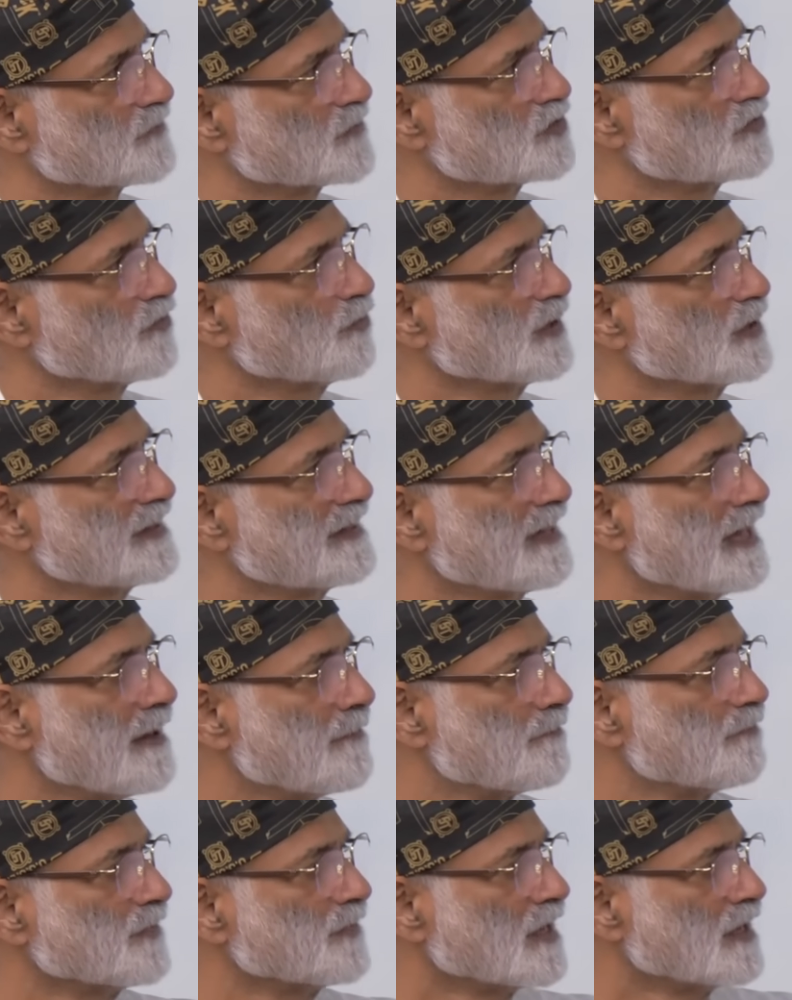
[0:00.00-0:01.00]
So, with
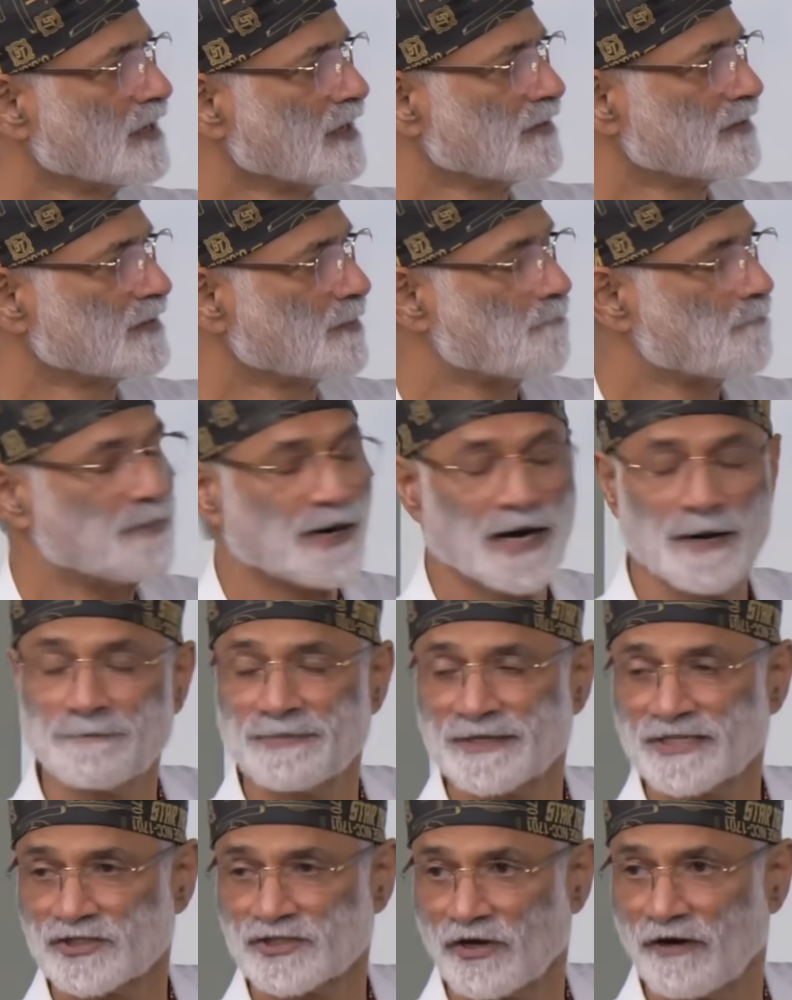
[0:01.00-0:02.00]
him, the
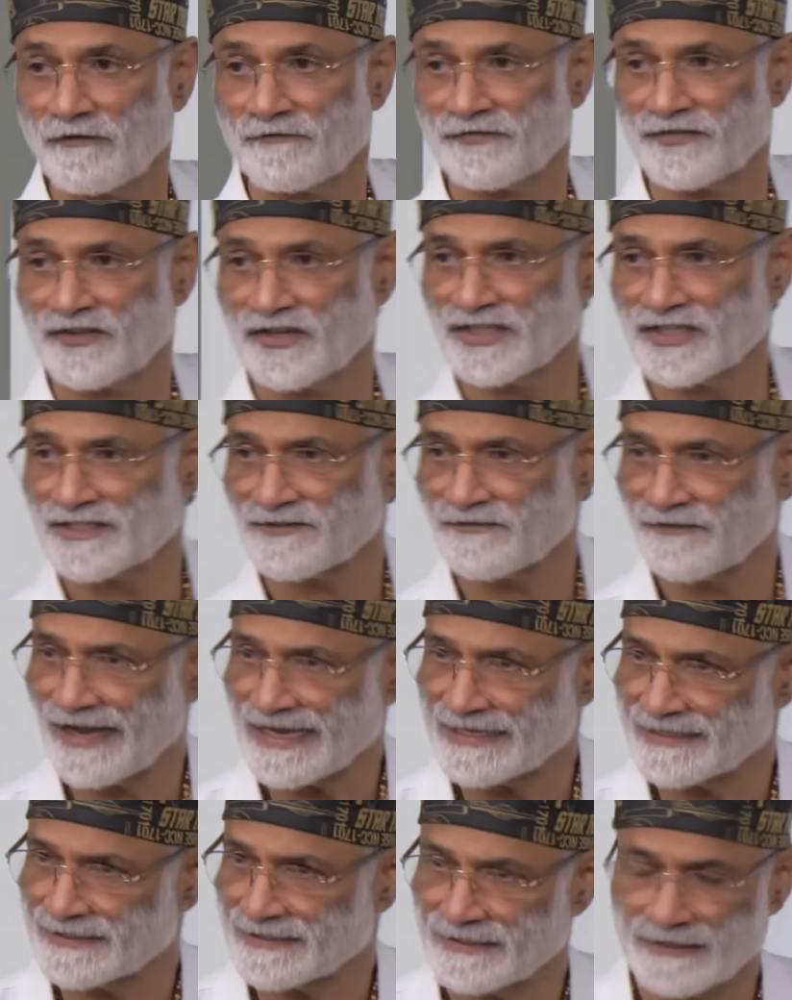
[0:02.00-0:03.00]
purpose of this
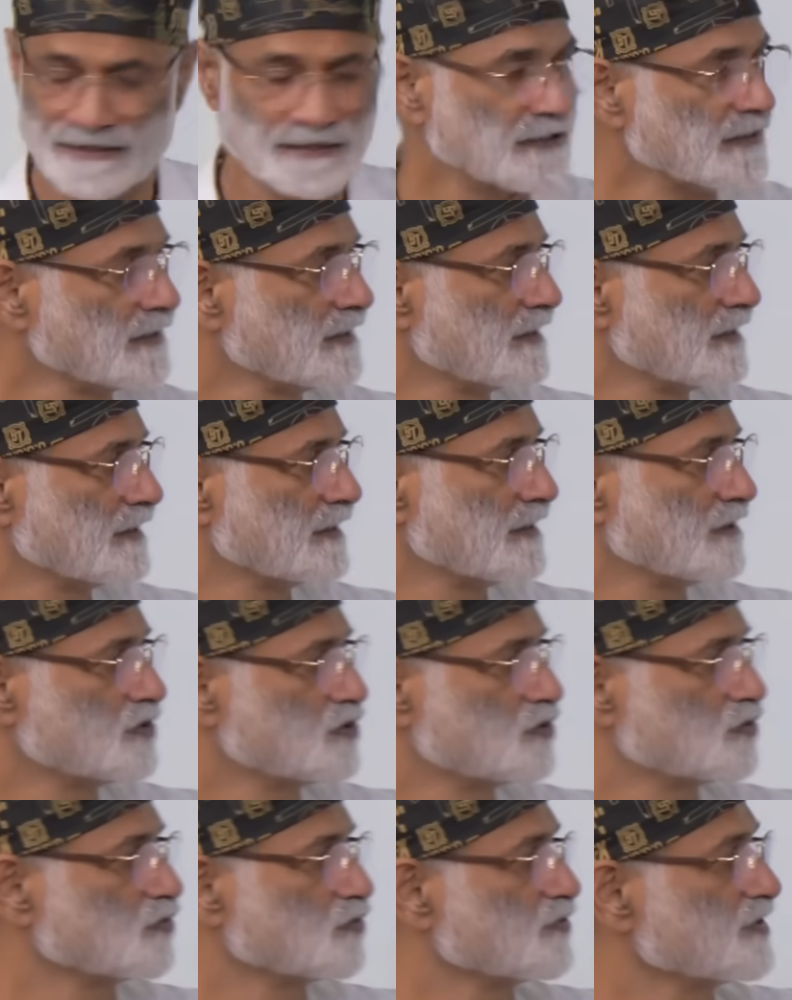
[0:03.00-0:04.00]
fasting
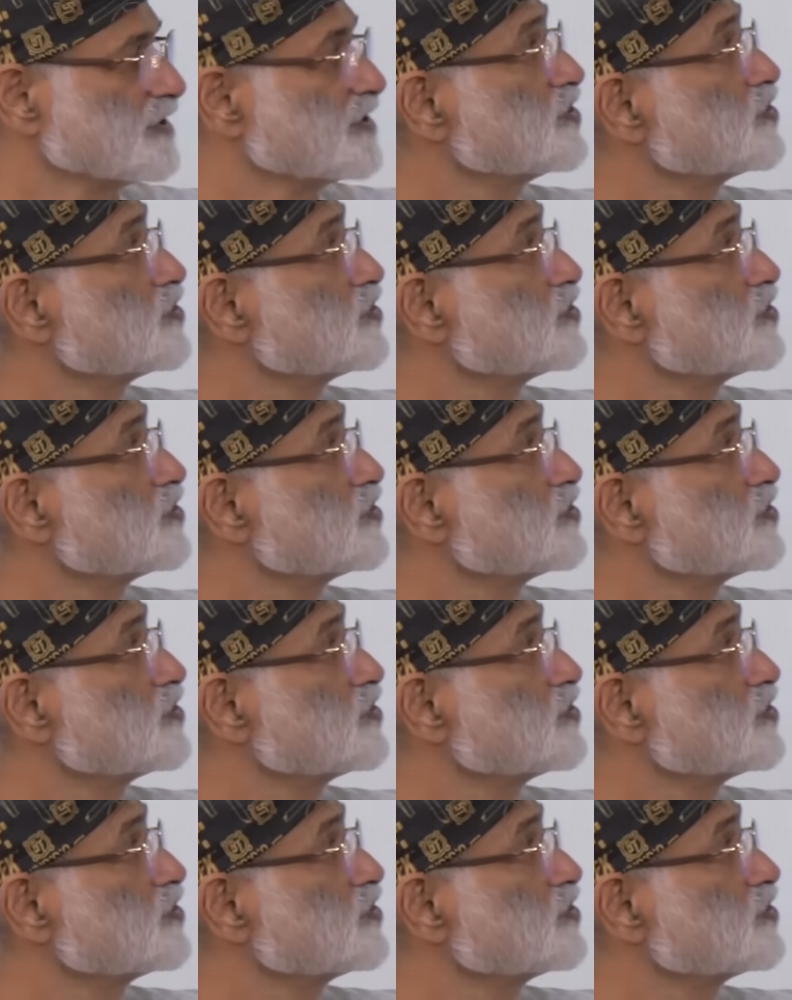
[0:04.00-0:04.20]
is to